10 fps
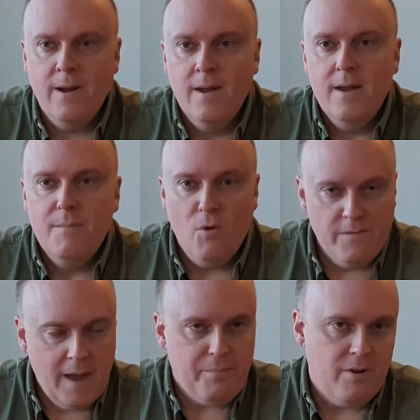more of that
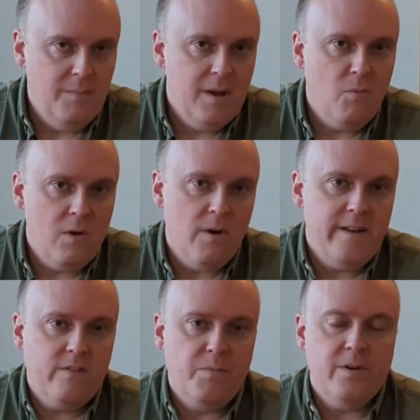premium white wine
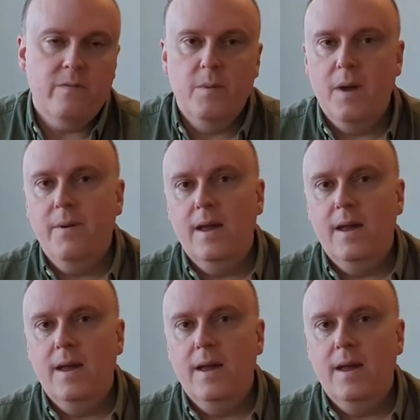experience, but maybe